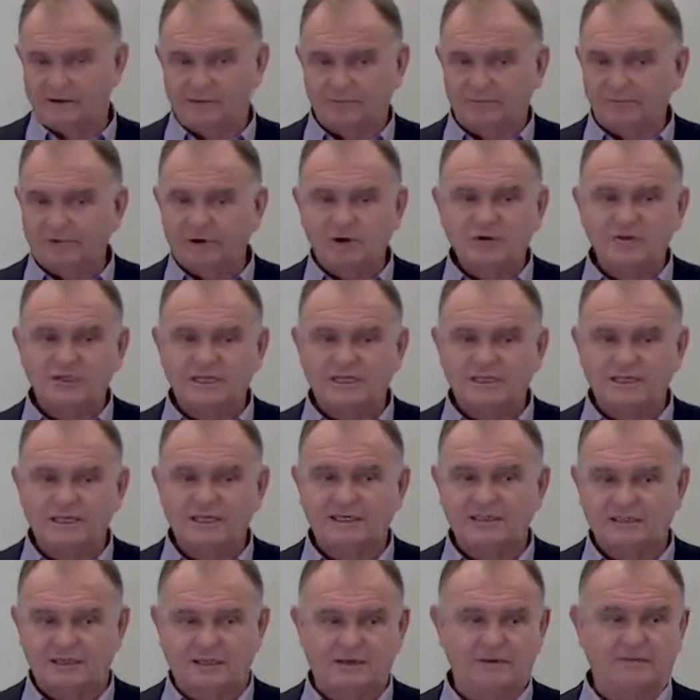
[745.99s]

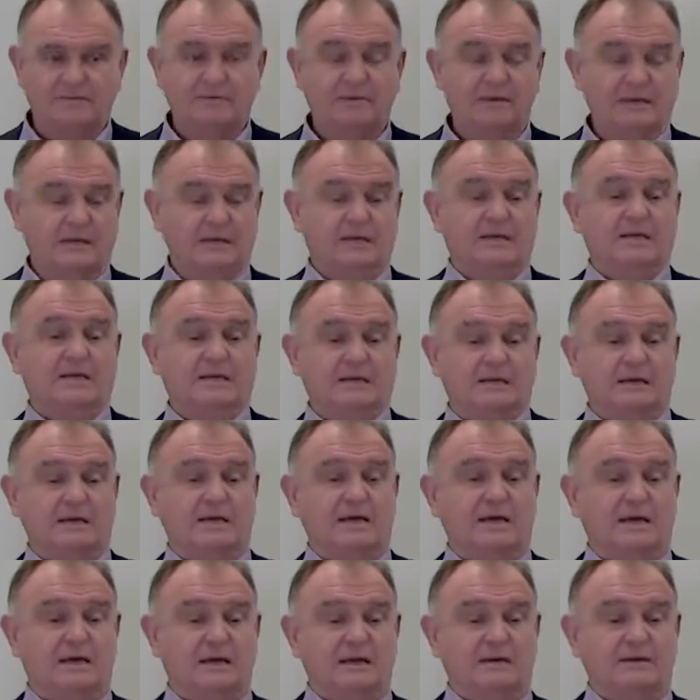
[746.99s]
processes
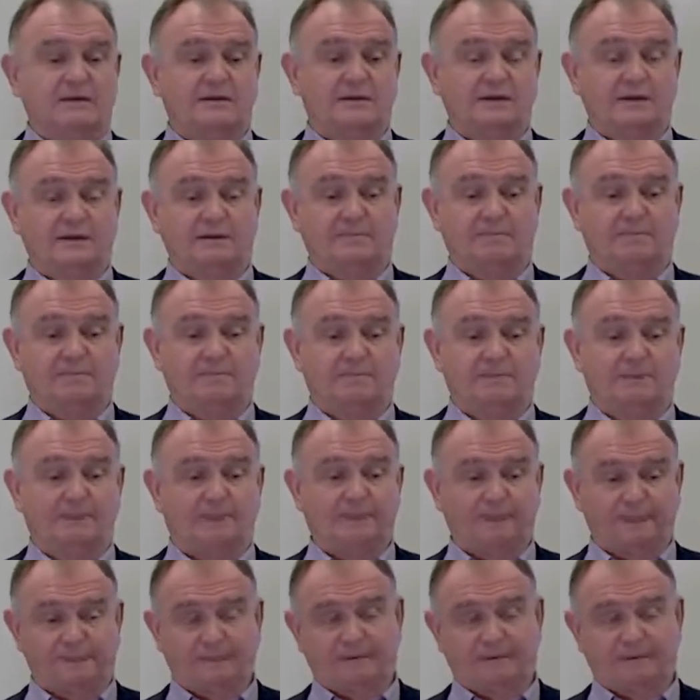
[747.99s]
and